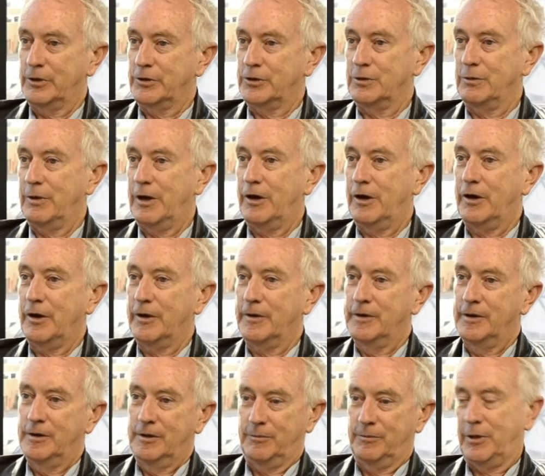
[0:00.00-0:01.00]
2
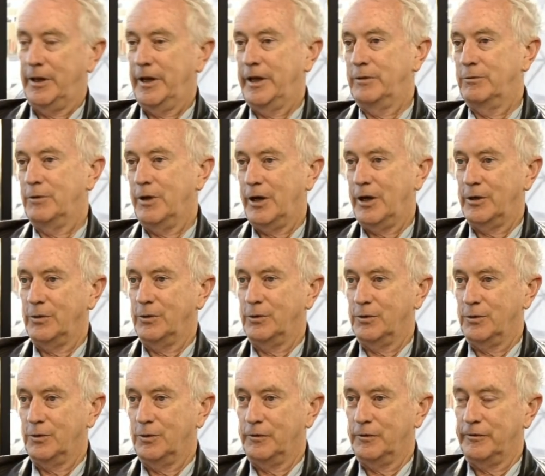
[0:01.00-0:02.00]
hour plane ride
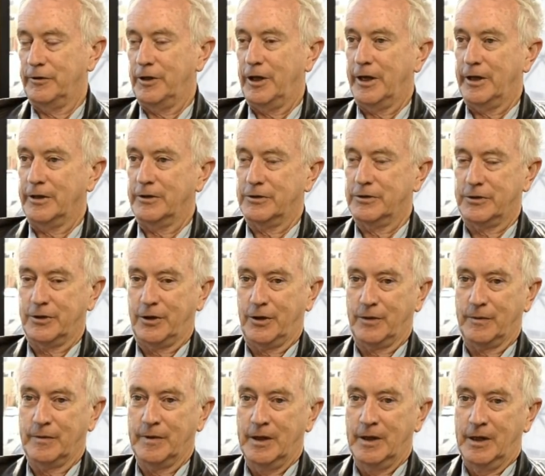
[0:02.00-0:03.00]
or flight.
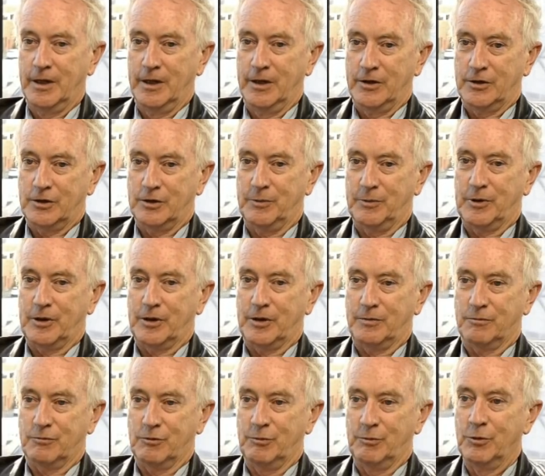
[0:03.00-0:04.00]
So to
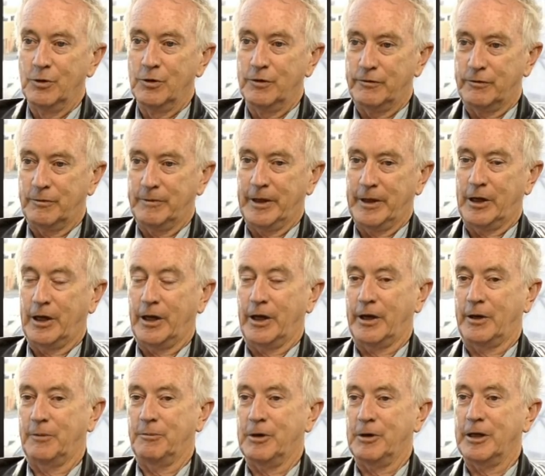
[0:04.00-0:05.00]
be removed from that,
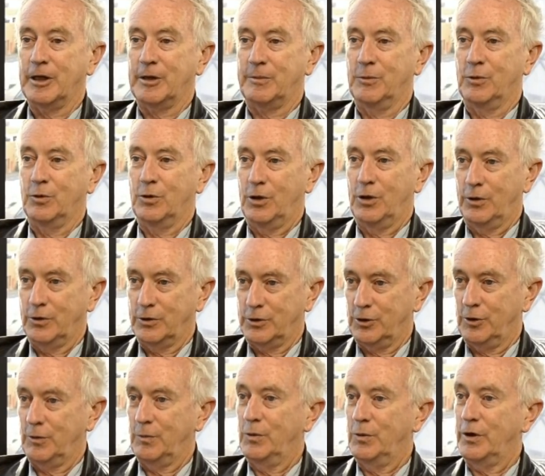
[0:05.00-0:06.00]
I could probably get more
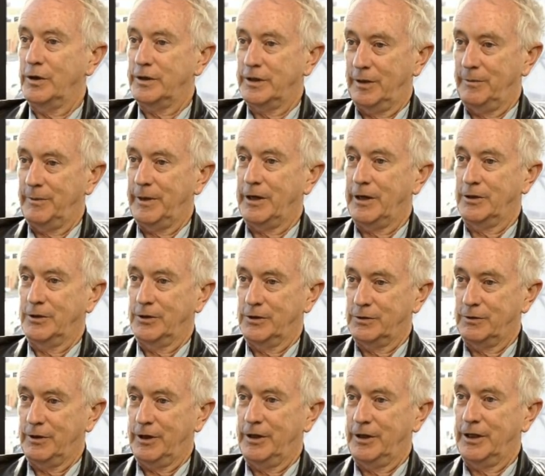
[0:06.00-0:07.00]
long-term work done back in
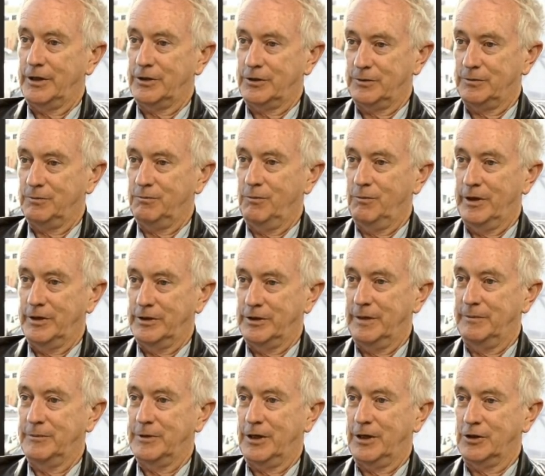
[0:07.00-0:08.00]
Australia. That's one
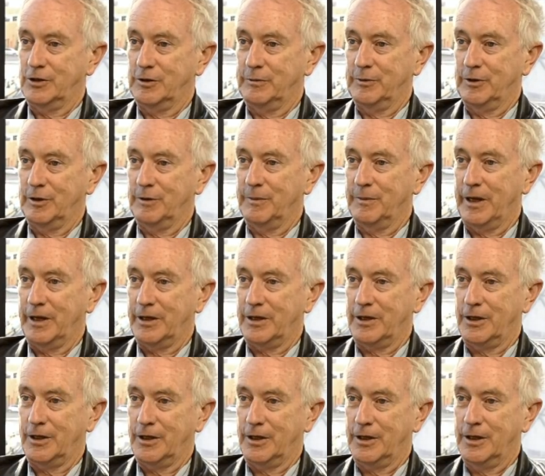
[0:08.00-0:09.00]
temptation of being back
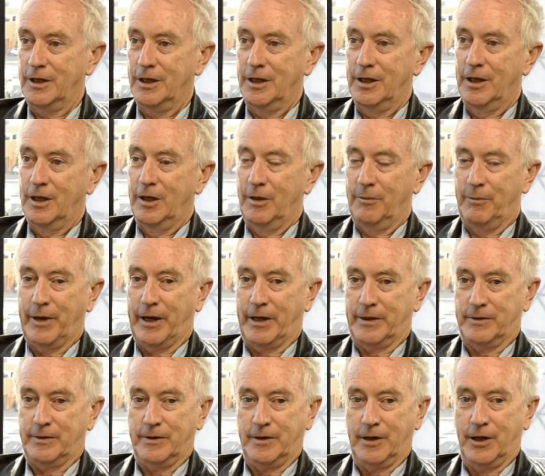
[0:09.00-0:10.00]
here. Yeah.
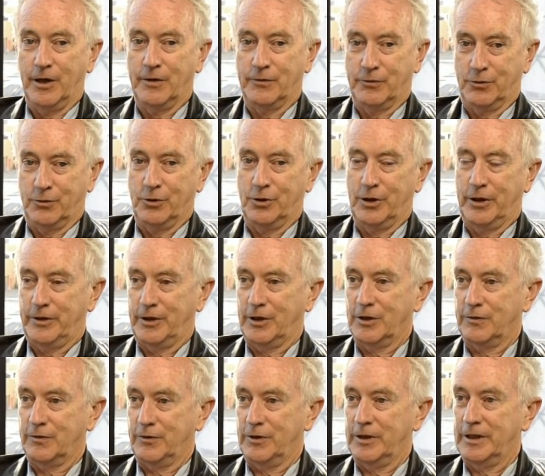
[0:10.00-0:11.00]
But overall, I think
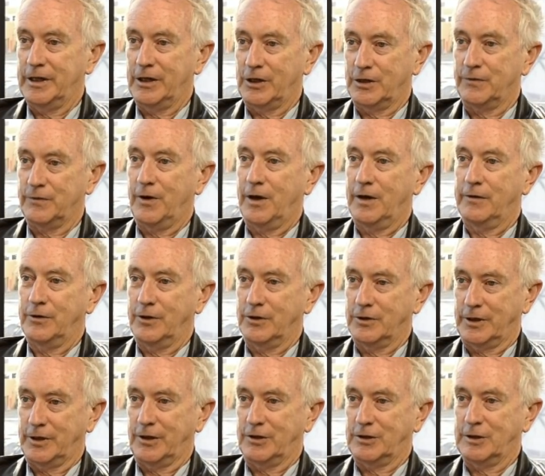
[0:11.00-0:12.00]
it's for the next 5
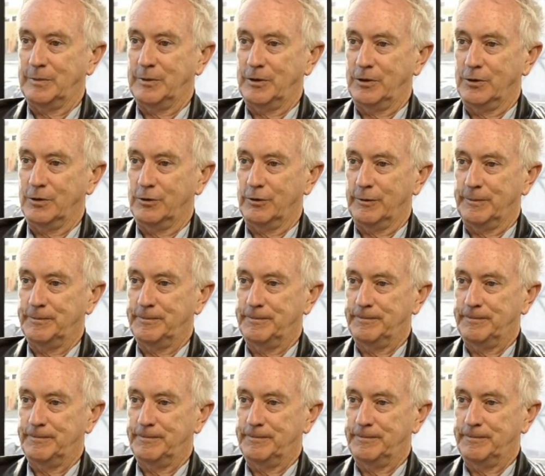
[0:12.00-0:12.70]
years, it has to be Europe.